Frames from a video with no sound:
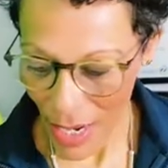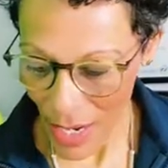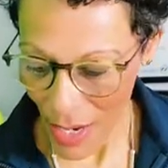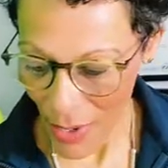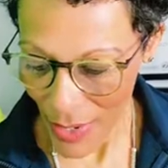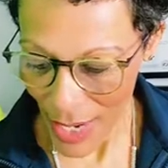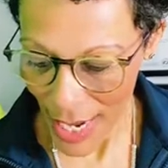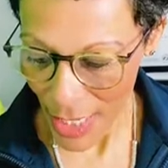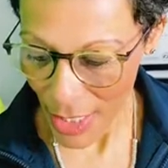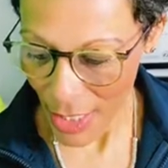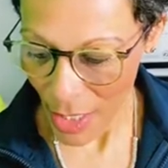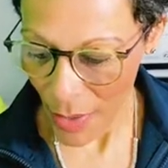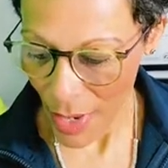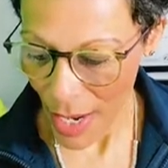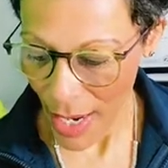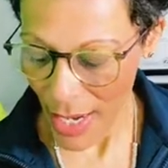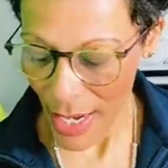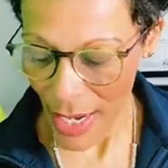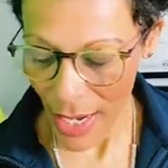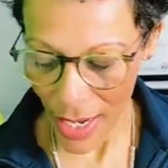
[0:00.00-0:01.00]
Okay, so
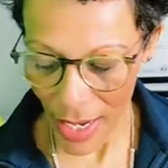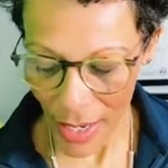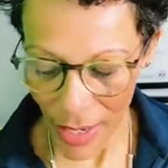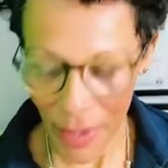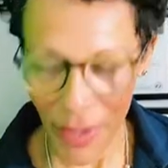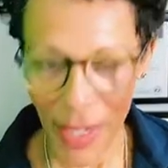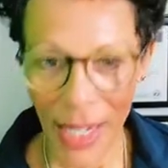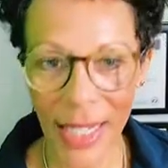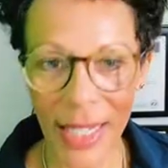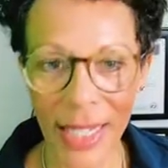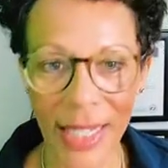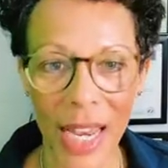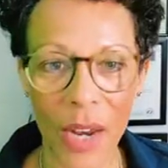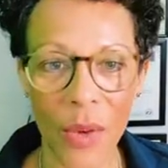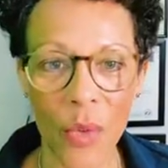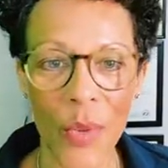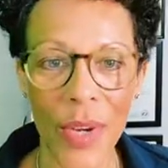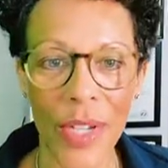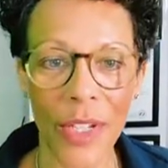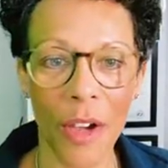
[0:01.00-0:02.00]
let's get
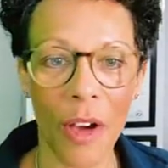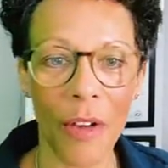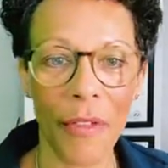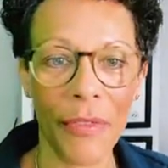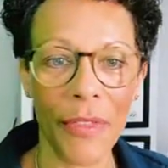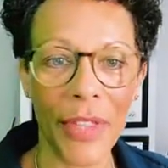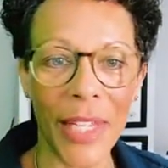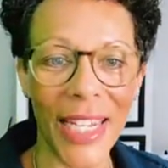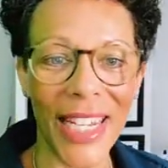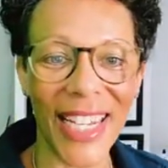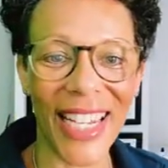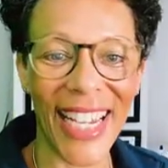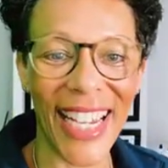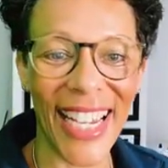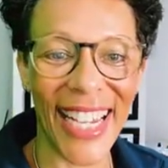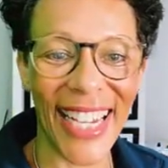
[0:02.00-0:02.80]
rid of the,